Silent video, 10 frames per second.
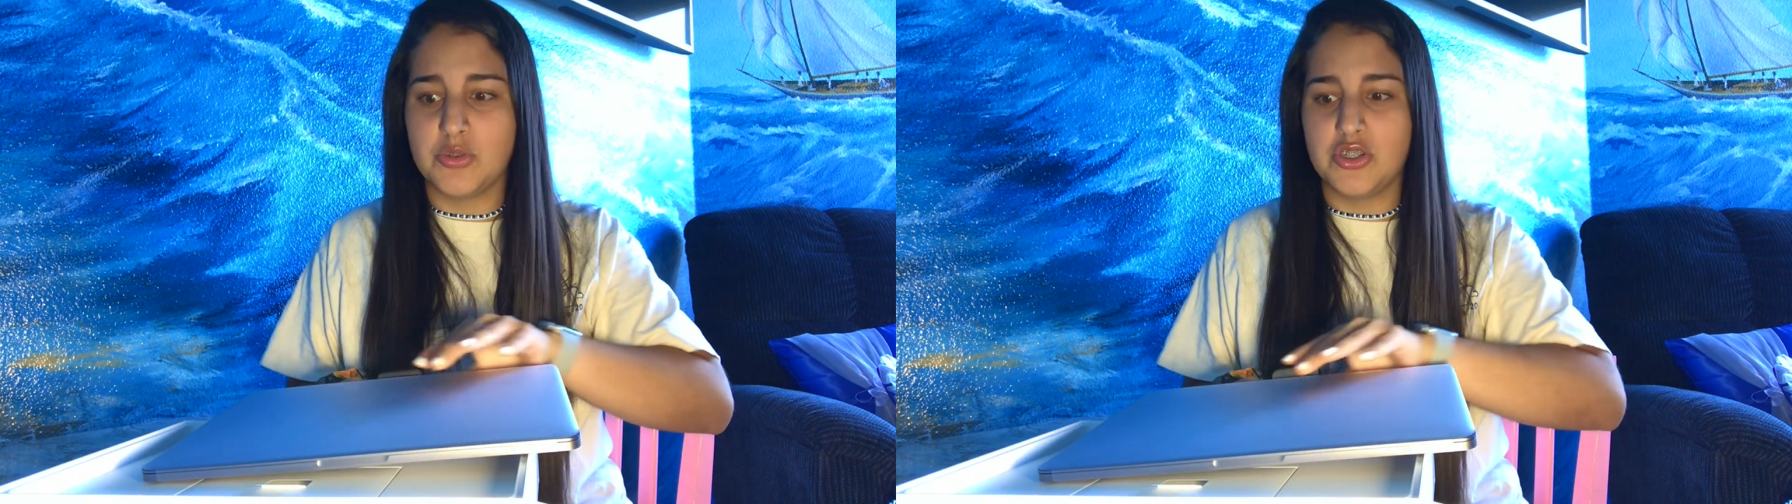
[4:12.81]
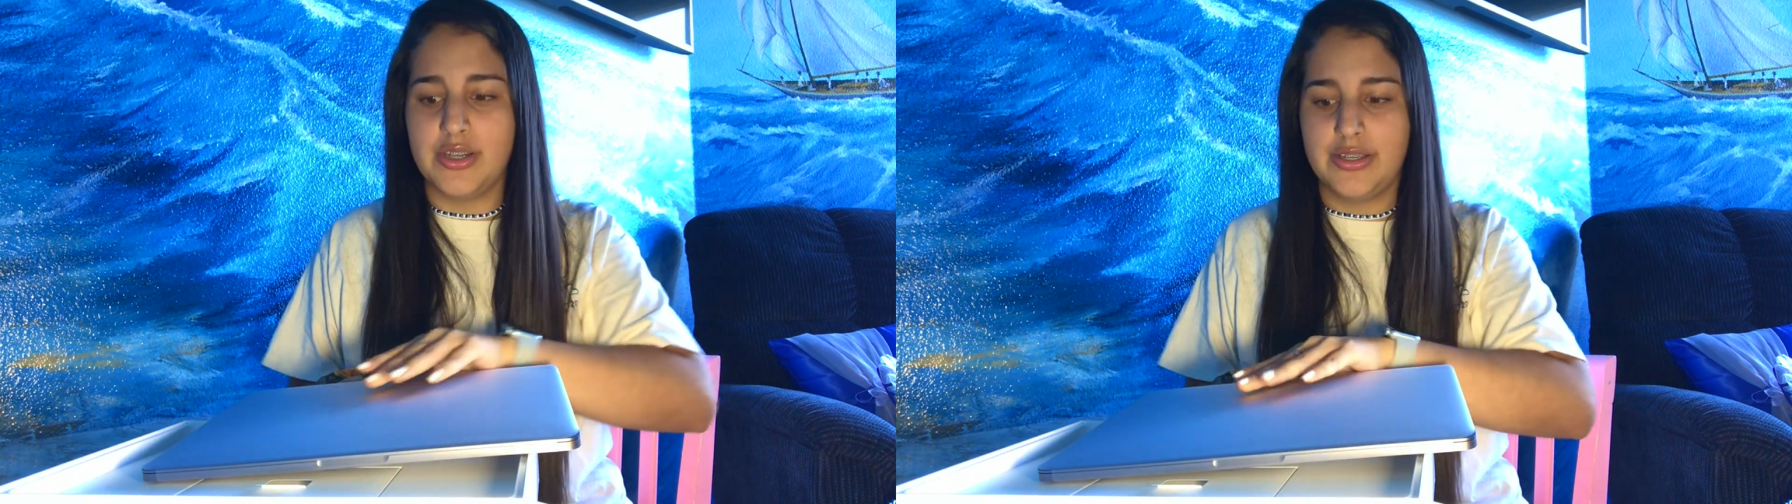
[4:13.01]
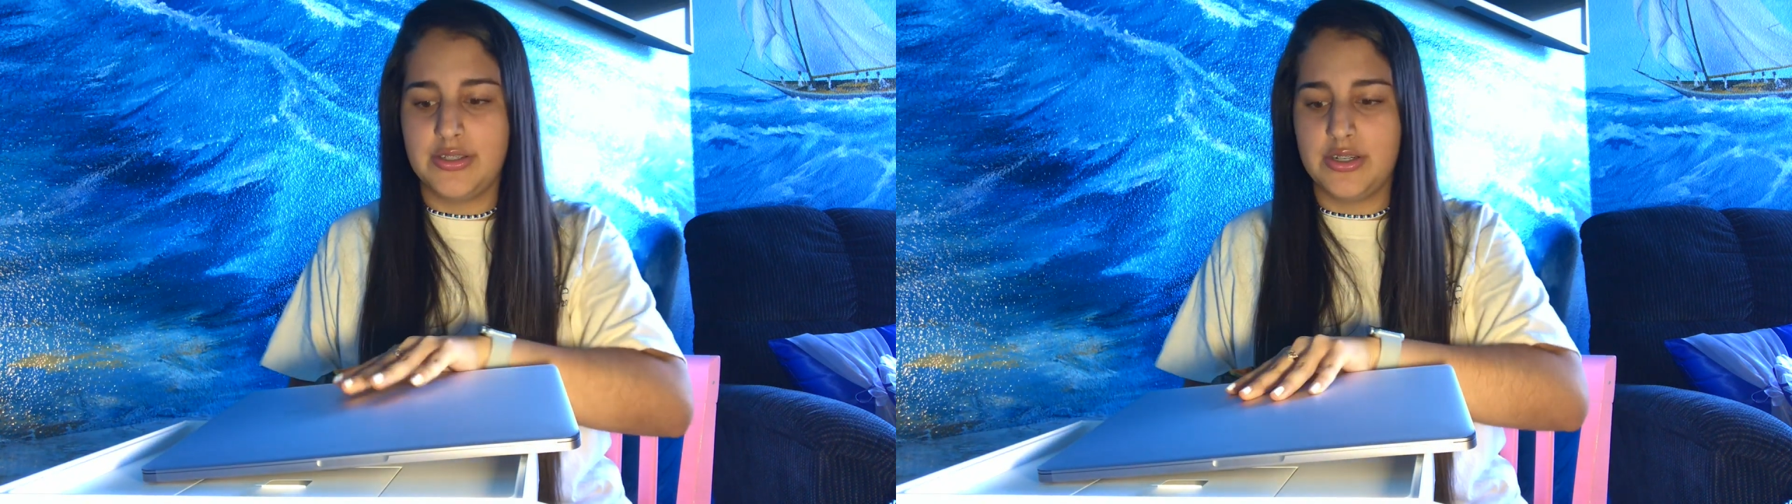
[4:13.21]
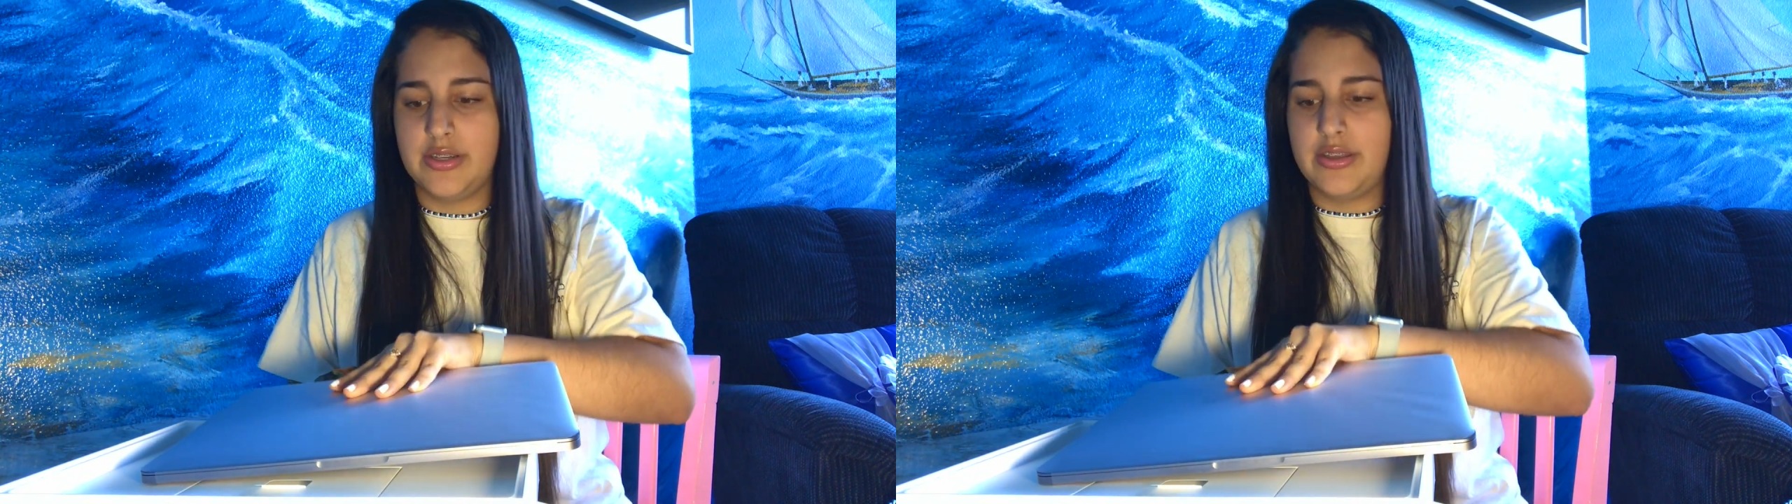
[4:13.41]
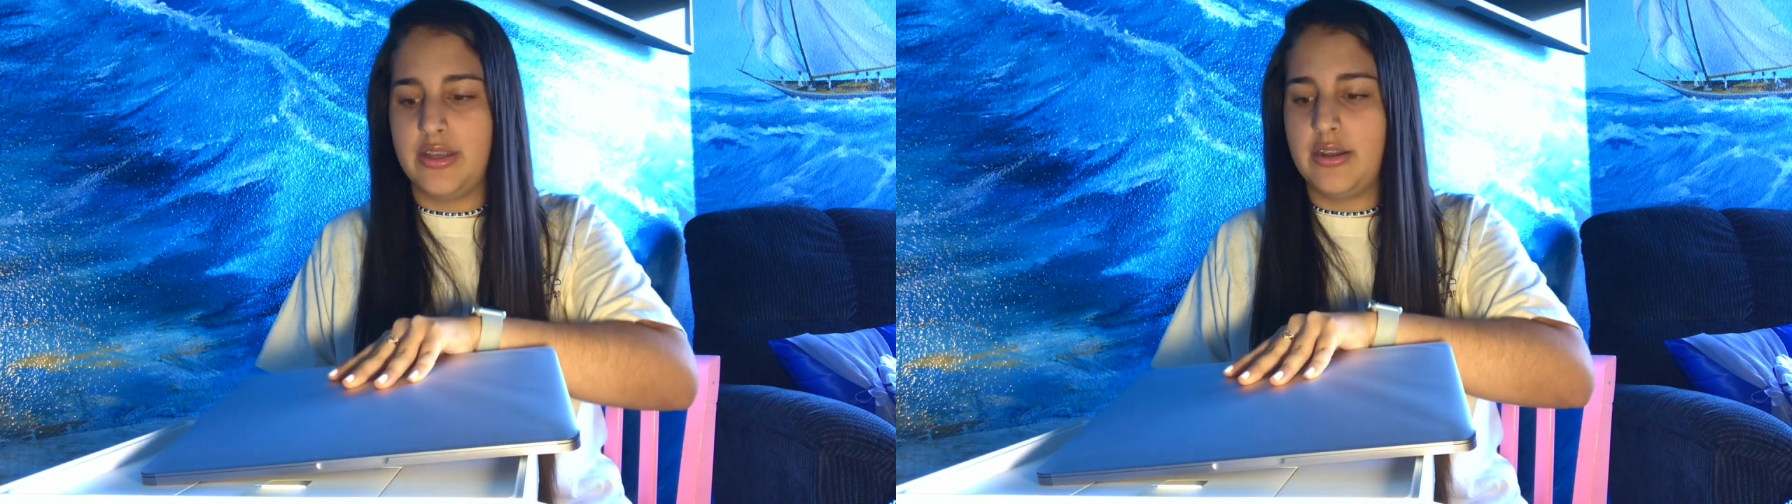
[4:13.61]
much nicer
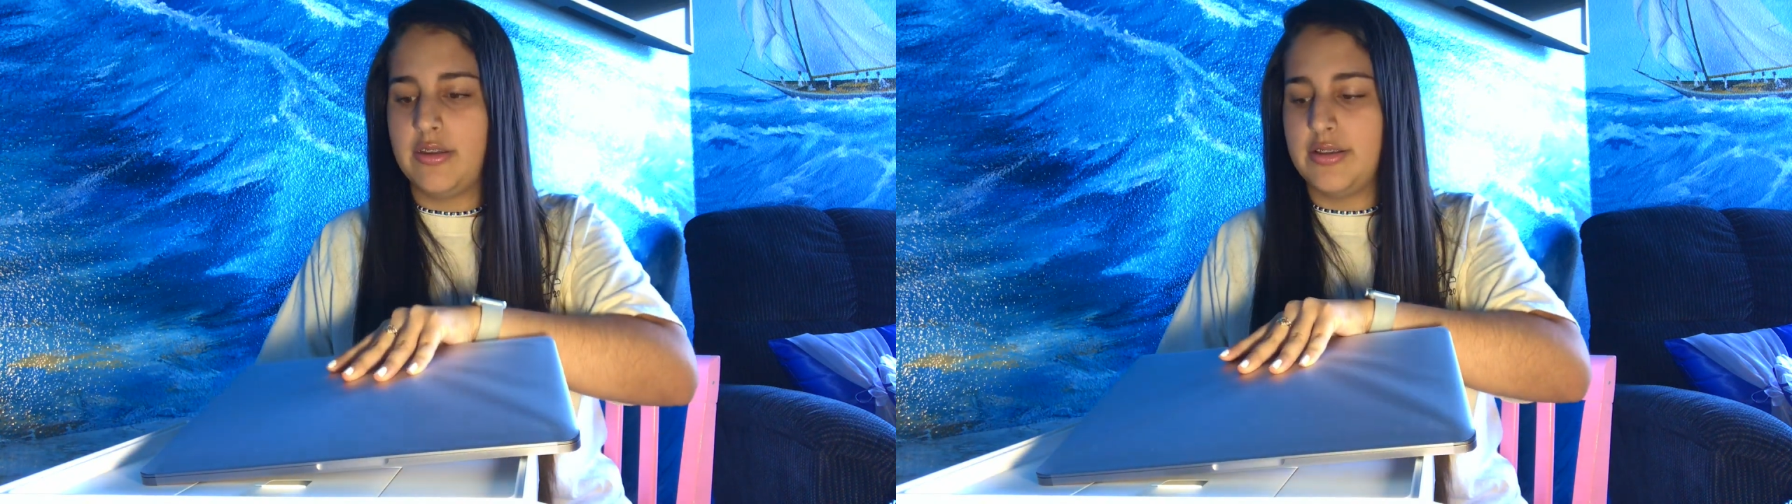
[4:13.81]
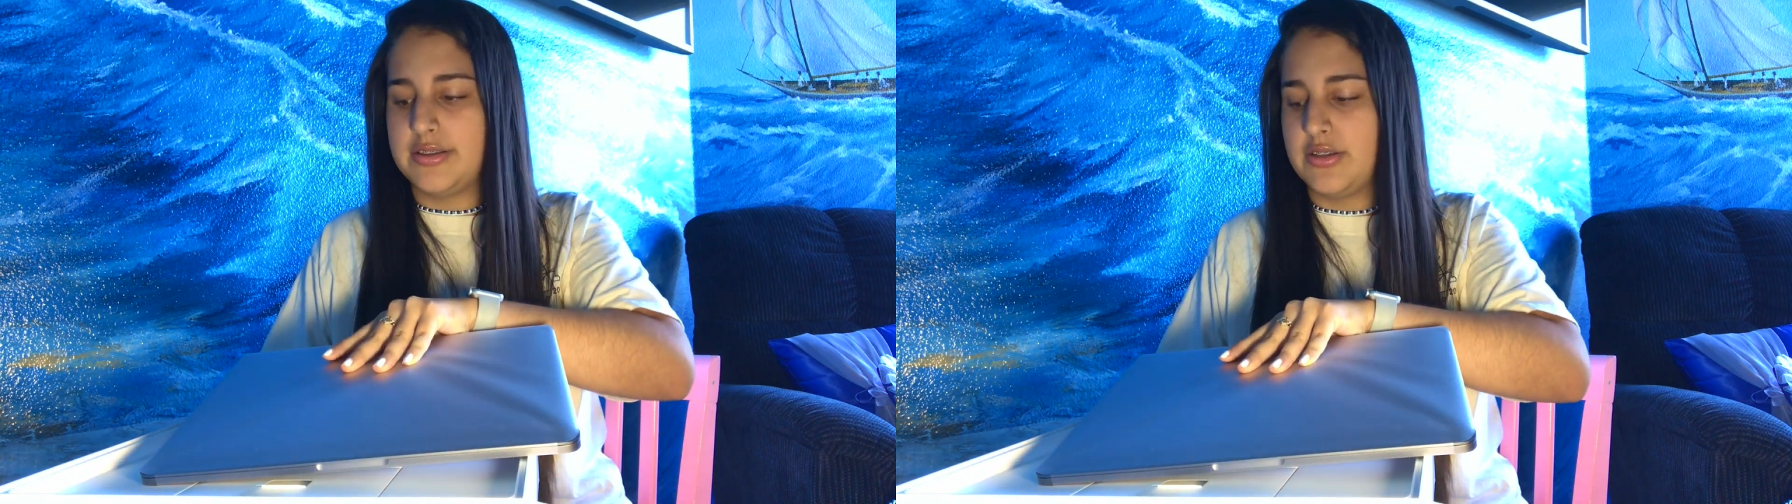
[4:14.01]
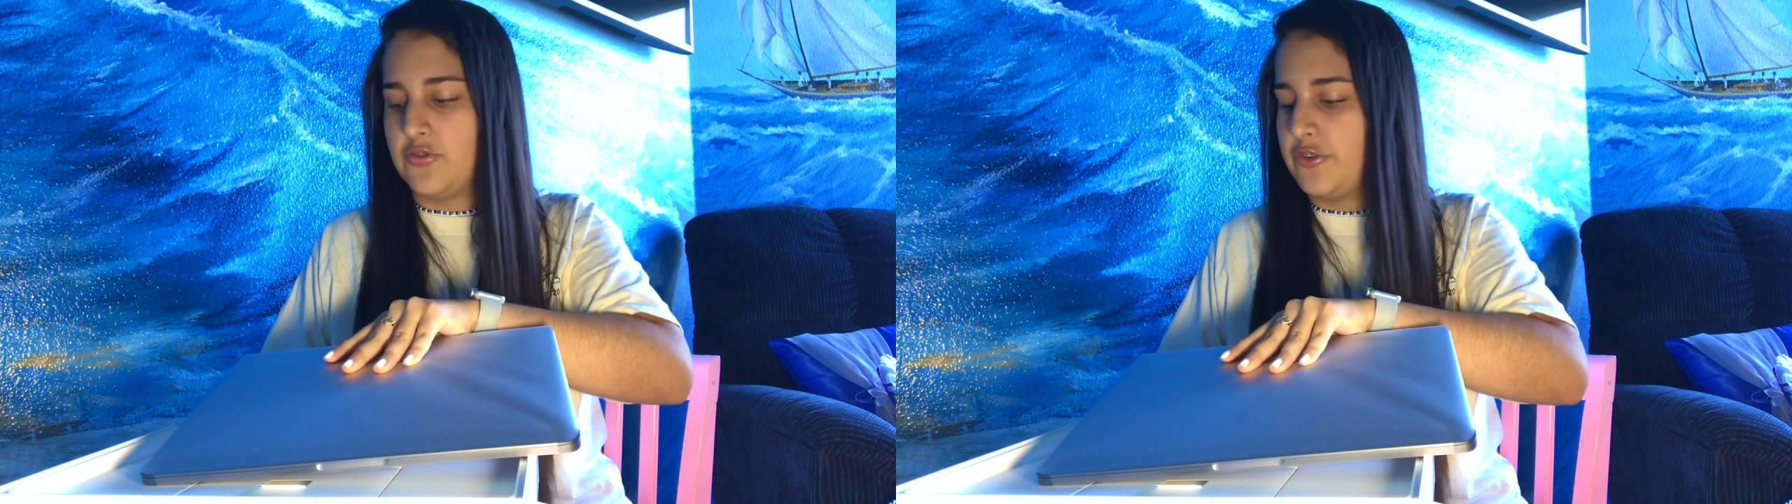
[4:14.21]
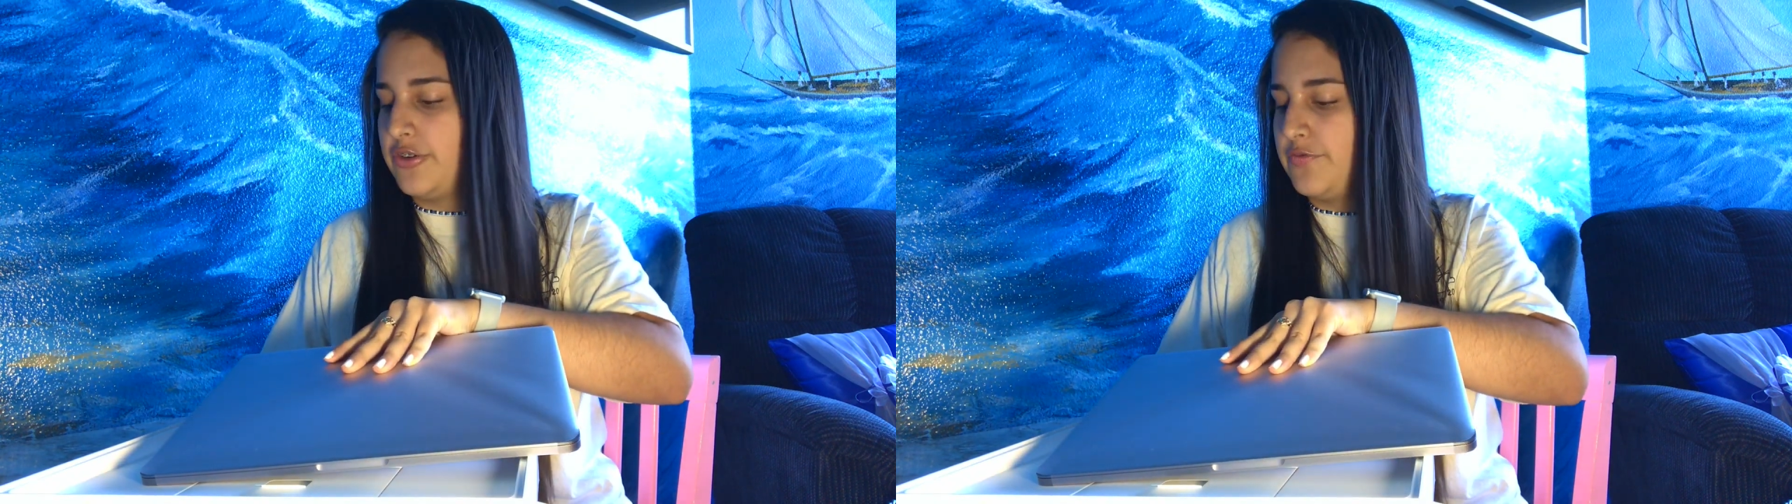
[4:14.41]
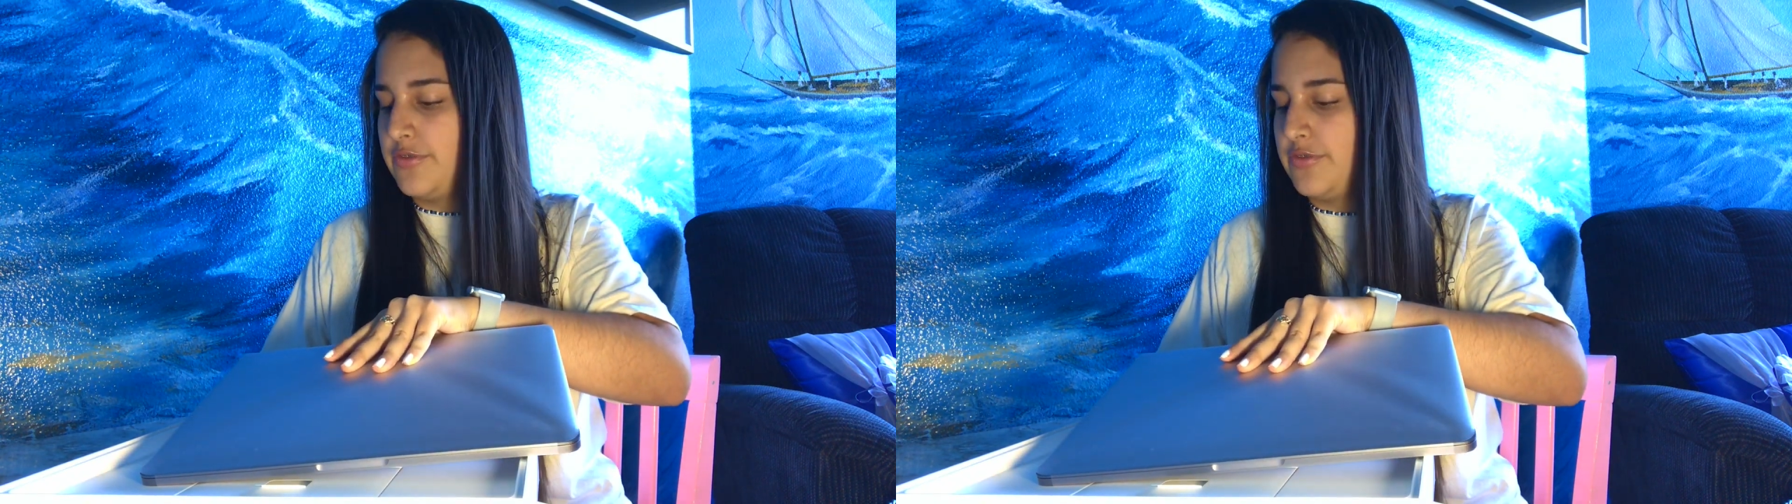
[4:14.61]
than the silver.